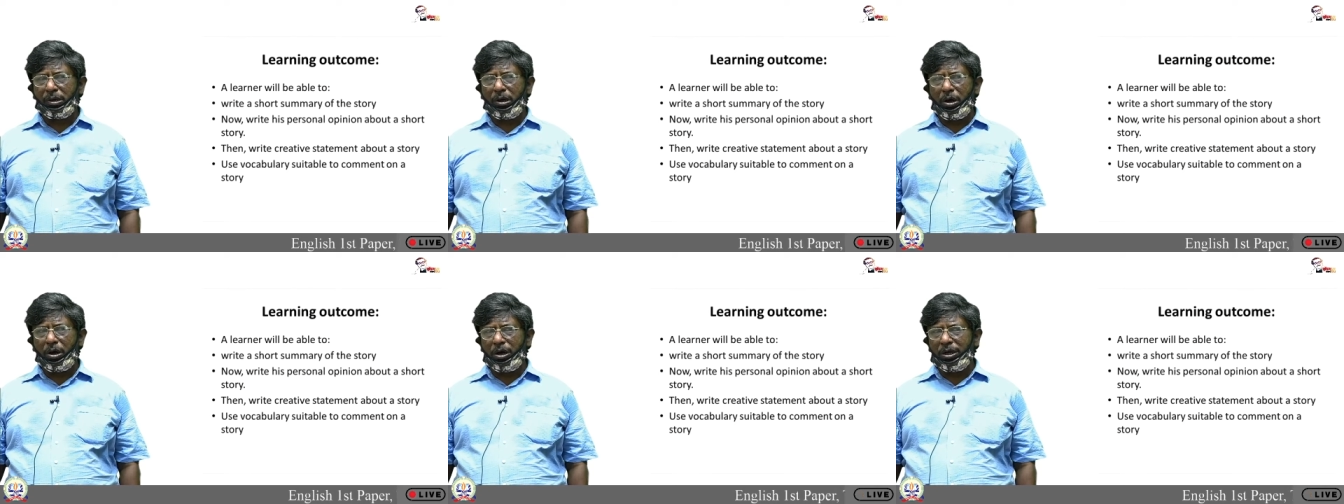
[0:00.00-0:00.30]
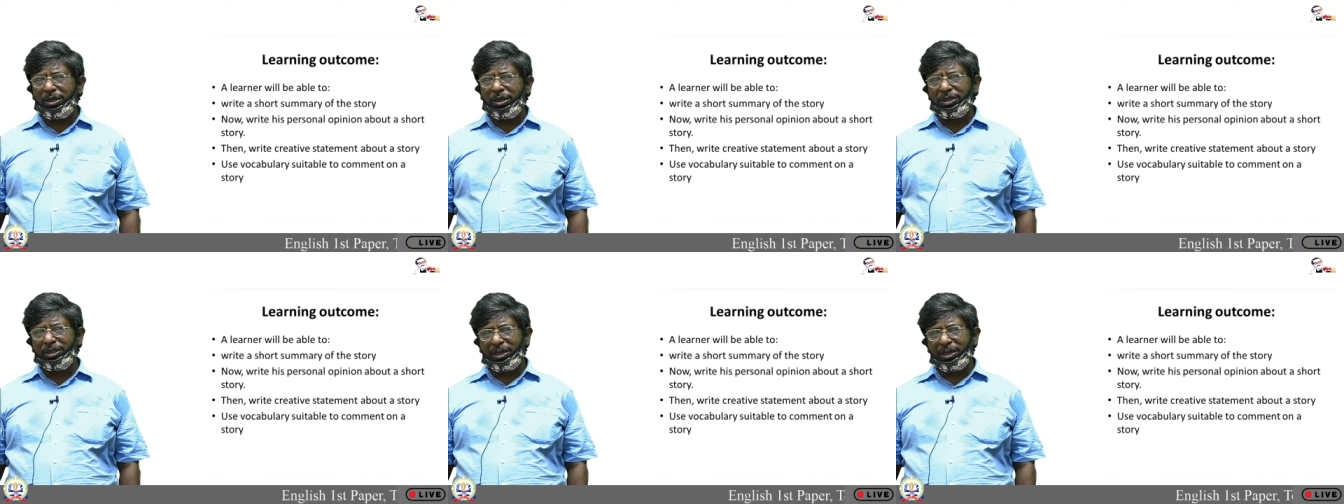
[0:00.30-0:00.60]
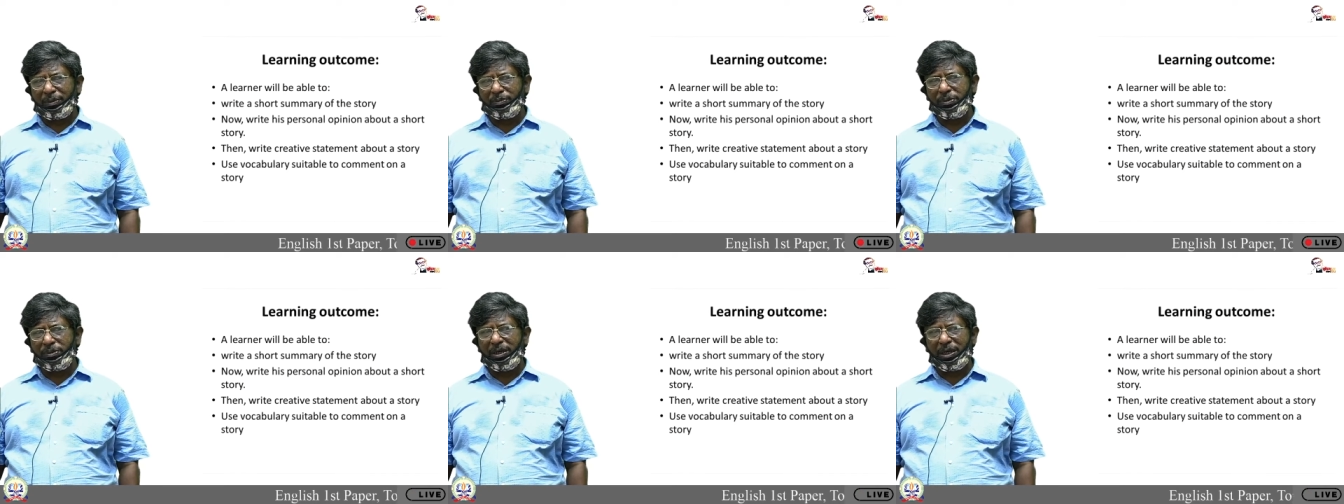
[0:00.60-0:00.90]
on a
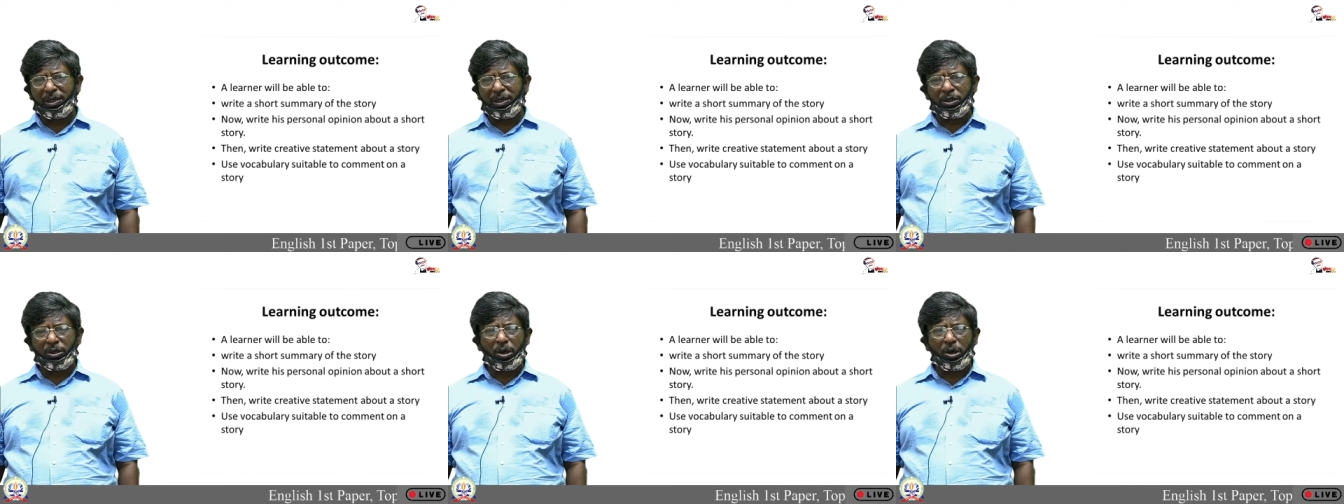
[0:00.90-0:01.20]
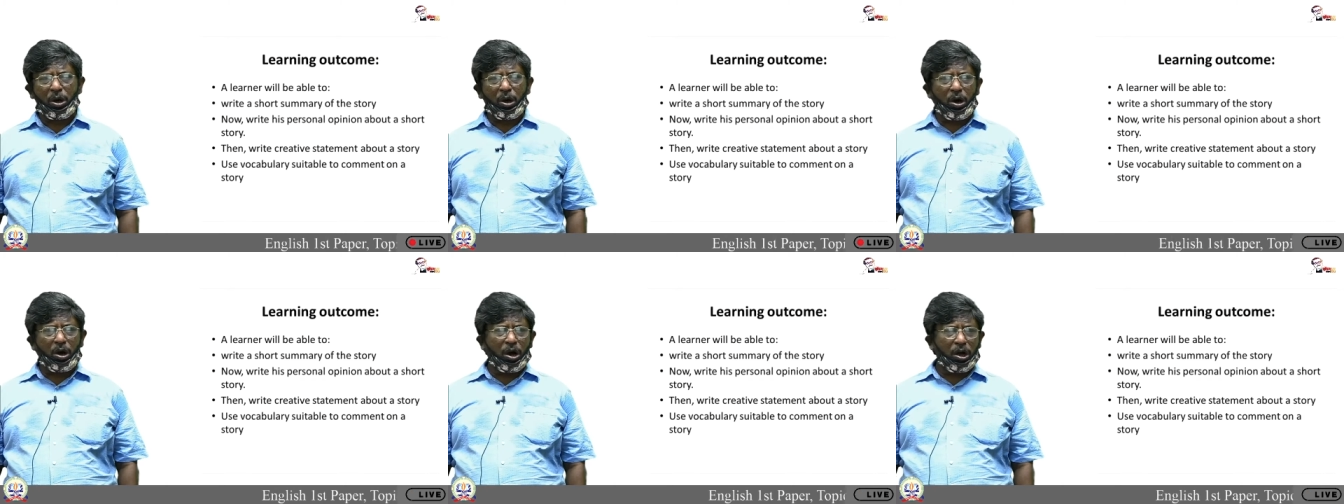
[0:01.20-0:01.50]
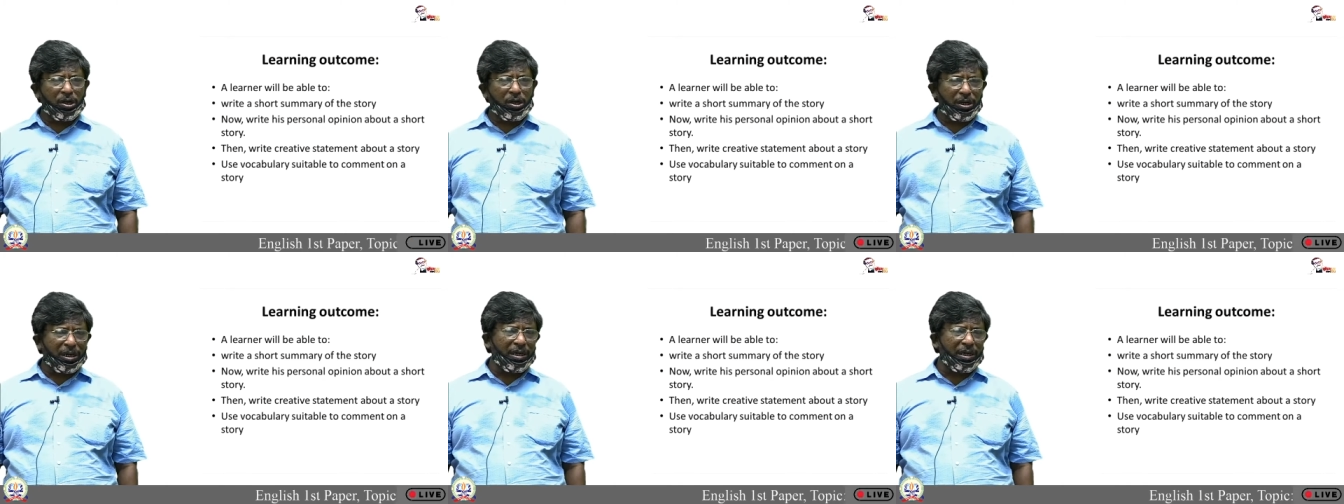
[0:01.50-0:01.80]
subject,
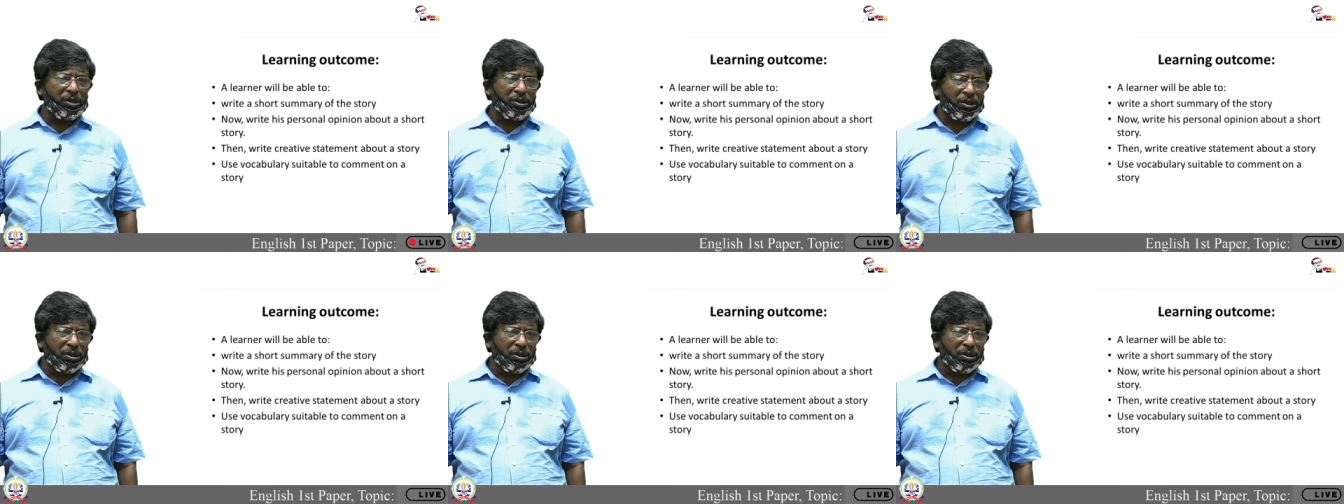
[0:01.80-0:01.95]
on a